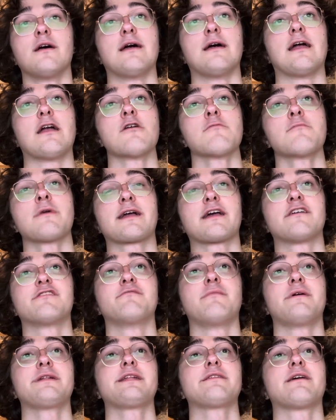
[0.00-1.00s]
Arabic has
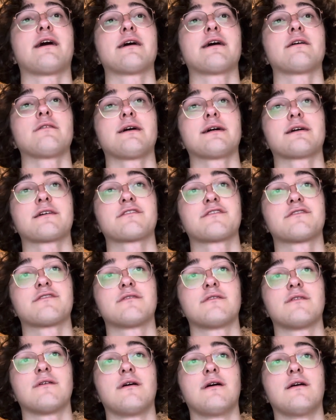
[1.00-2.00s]
many
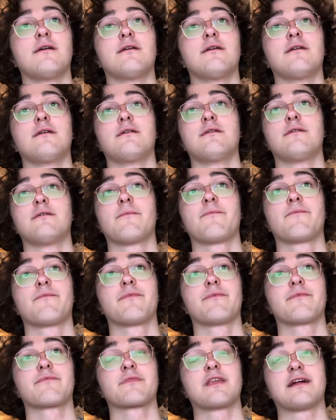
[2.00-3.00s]
dialects
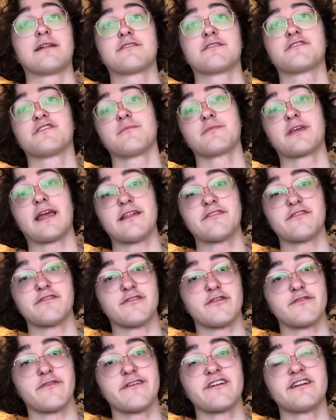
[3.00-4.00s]
that in some cases
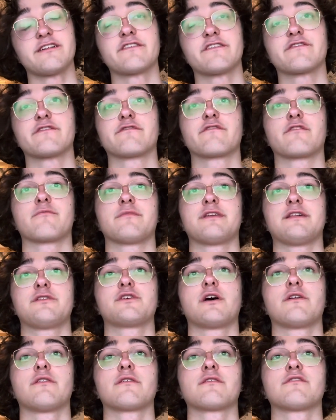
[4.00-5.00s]
are very different from
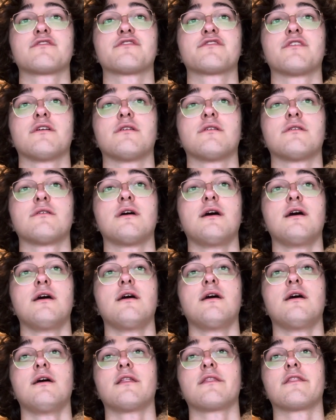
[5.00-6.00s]
each other. So
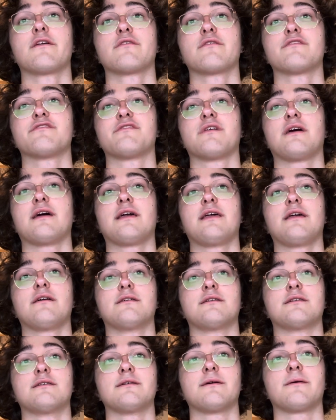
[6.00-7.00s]
there's
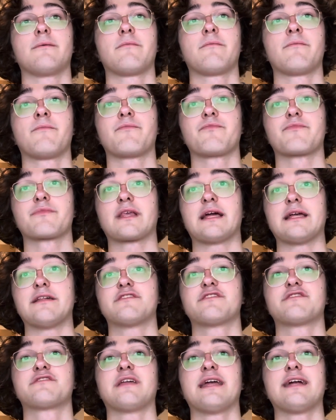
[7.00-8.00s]
a
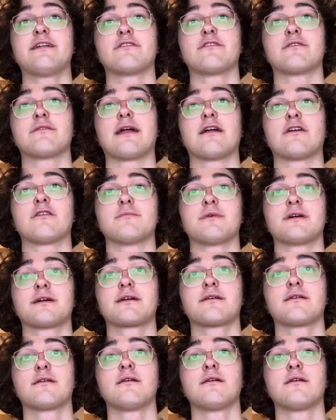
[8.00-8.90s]
standard Arabic